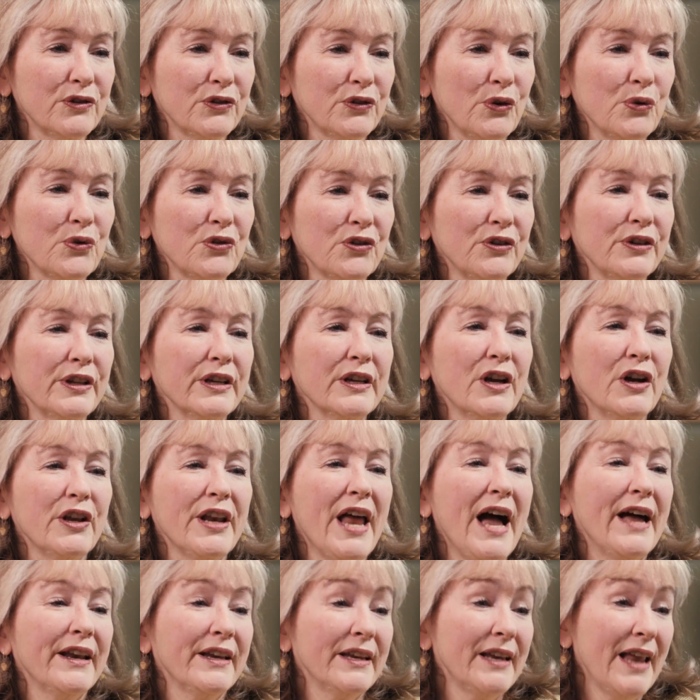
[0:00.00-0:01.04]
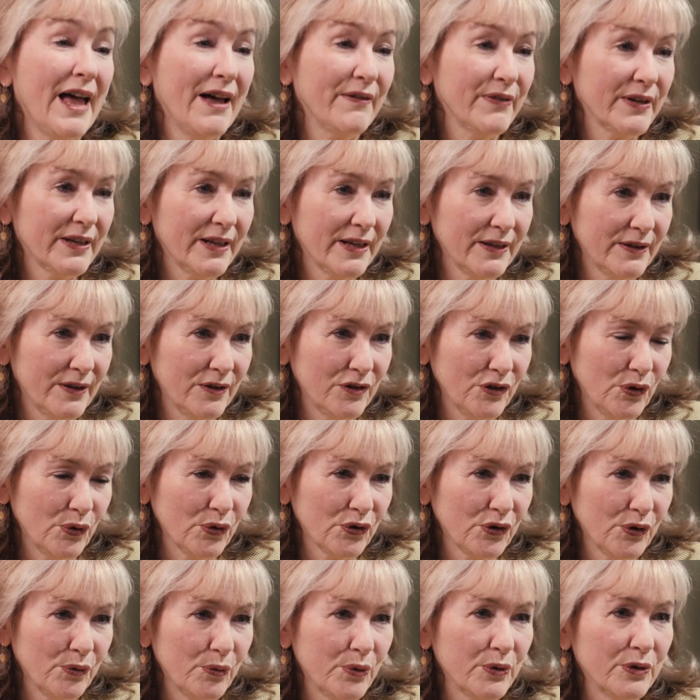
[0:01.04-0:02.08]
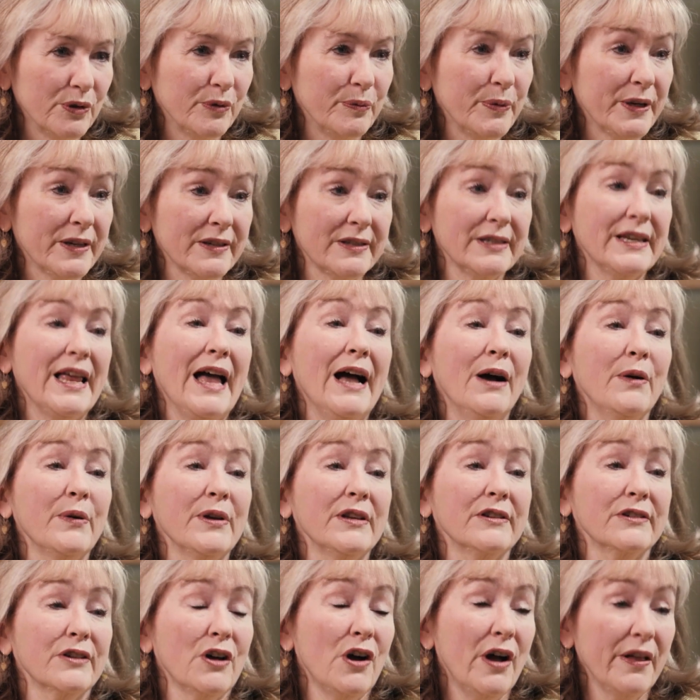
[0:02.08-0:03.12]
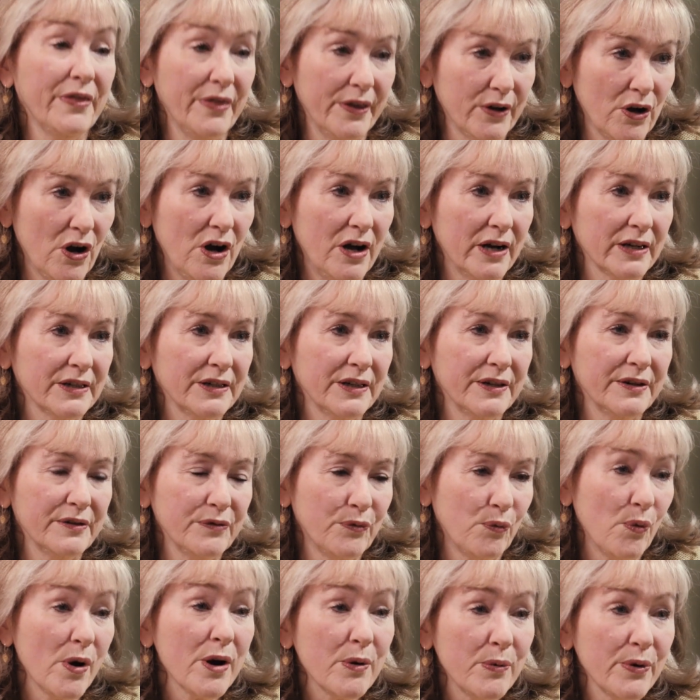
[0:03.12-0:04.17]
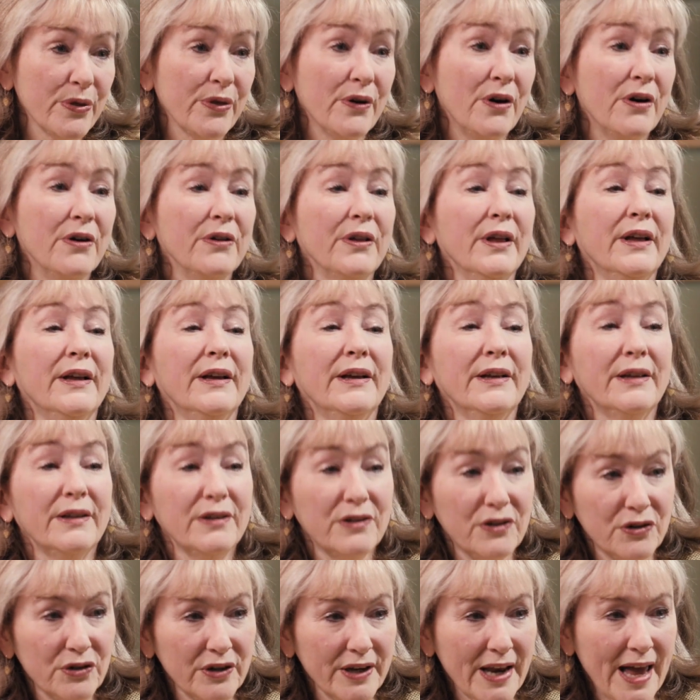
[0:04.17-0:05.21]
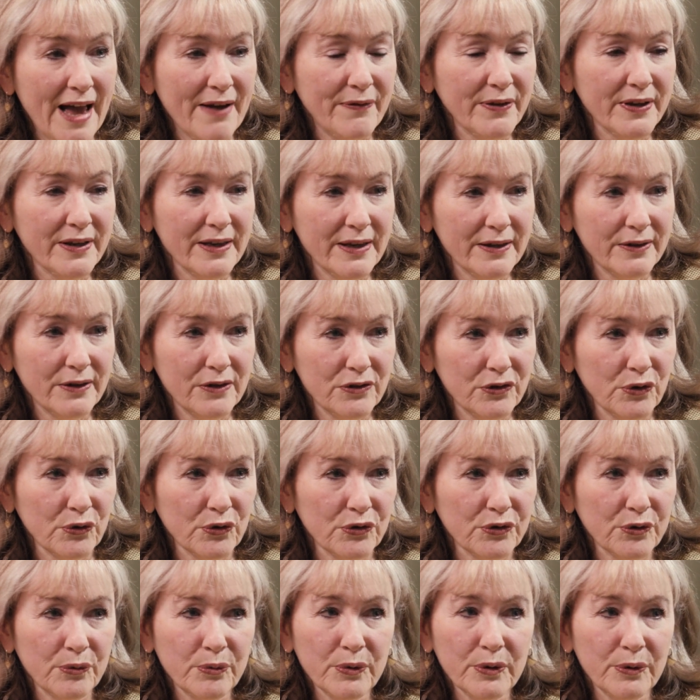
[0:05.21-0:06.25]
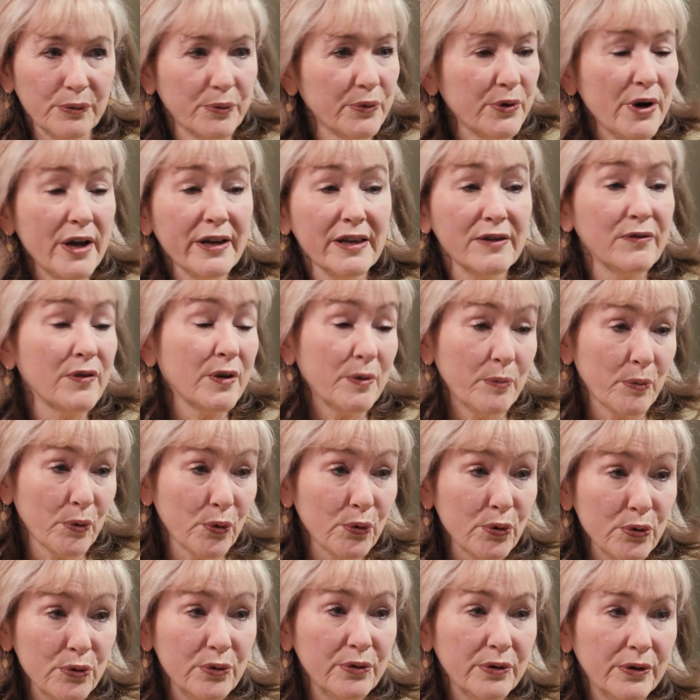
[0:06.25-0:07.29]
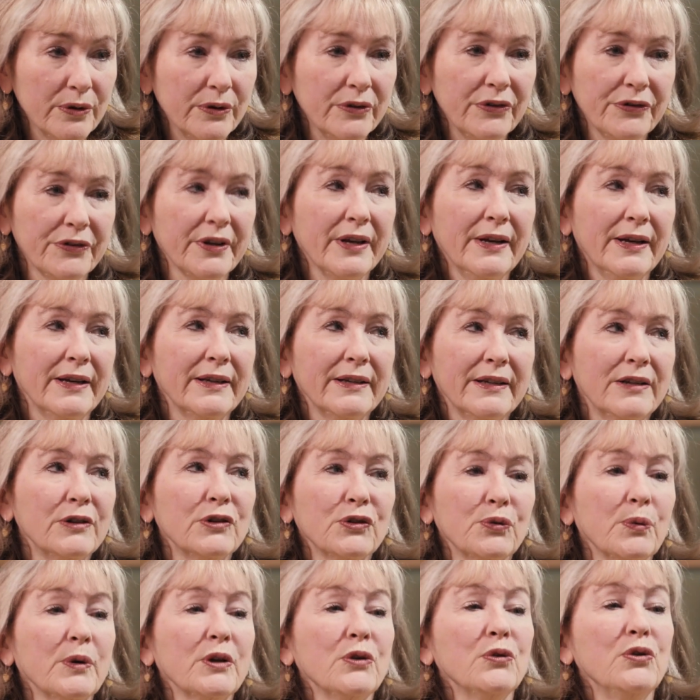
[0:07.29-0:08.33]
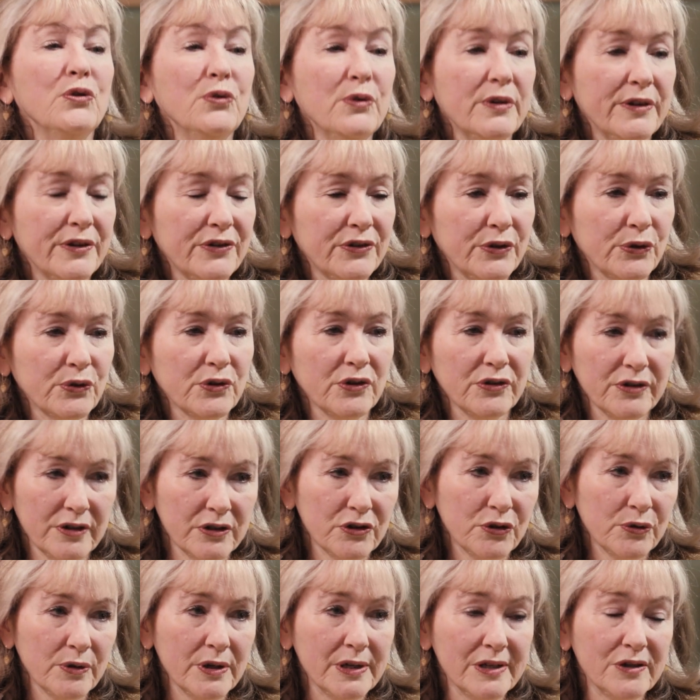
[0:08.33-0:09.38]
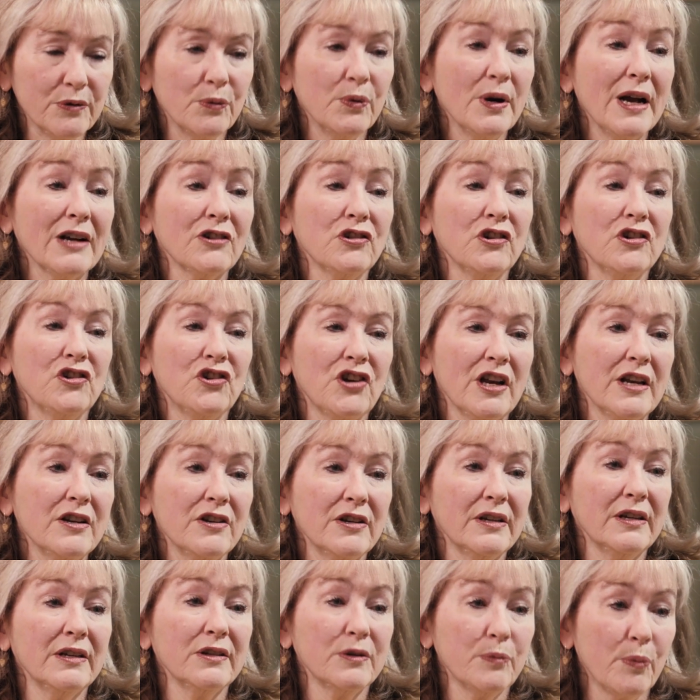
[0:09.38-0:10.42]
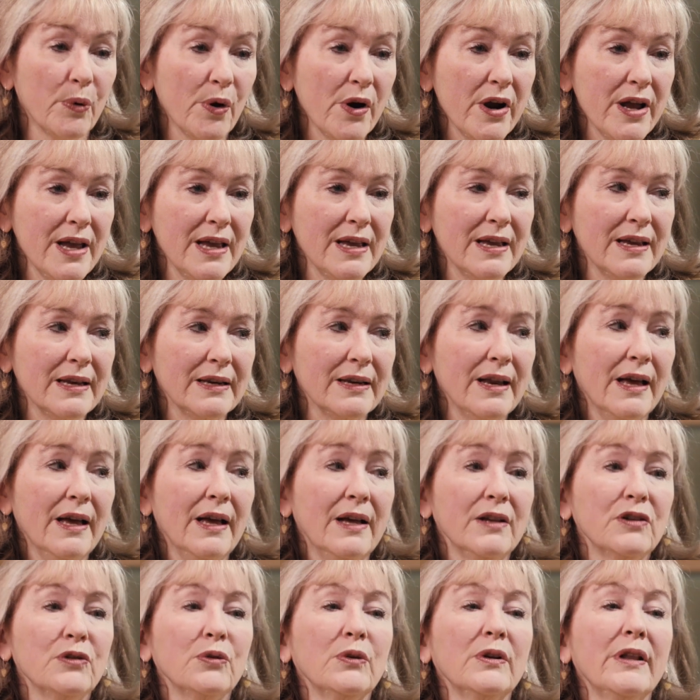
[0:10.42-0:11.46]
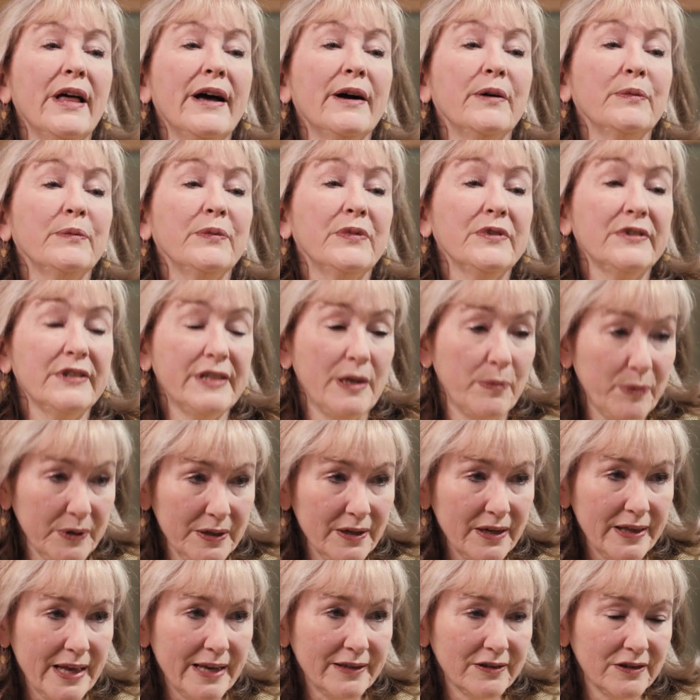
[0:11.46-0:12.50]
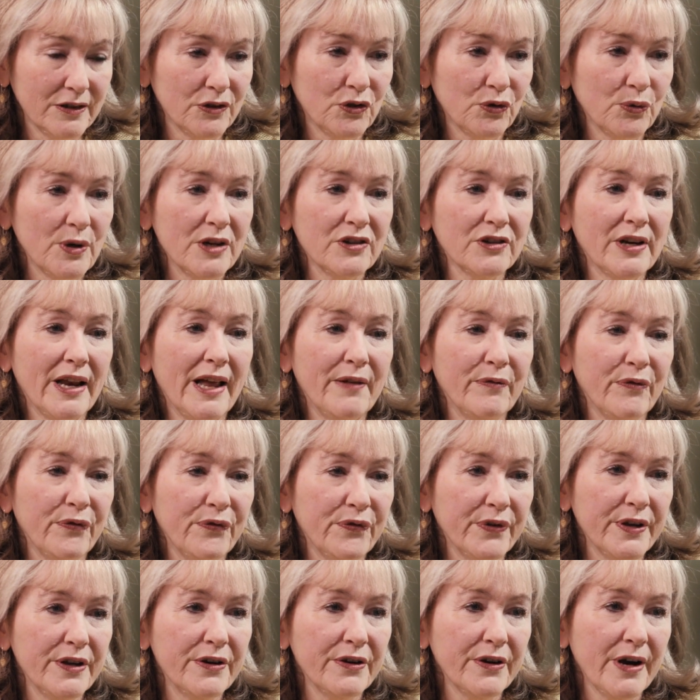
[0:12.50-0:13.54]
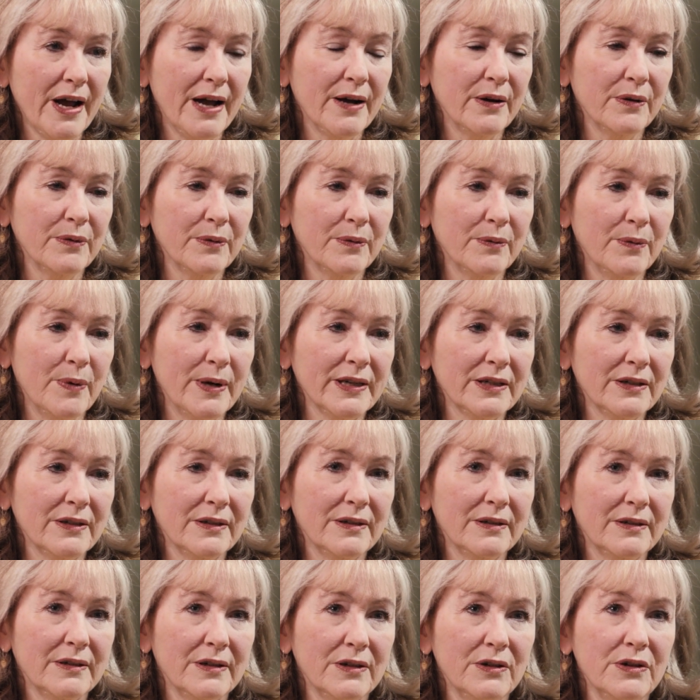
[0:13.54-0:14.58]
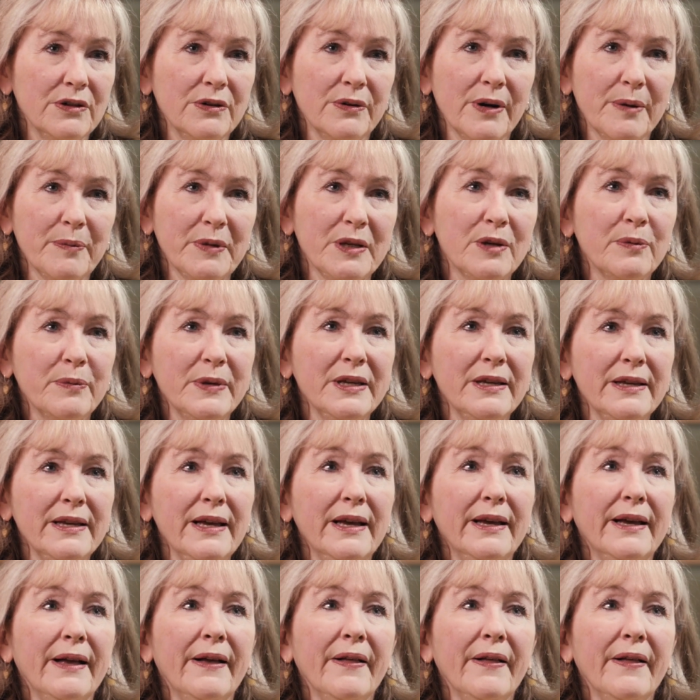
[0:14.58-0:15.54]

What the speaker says: socially, on how to navigate the social world, because now he's got the cognitive wherewithal to navigate the social world. We're not giving him rules, here's what you do in the social situation. We're actually changing his brain to allow him to step into that situation and figure out what to do. I mean, to me,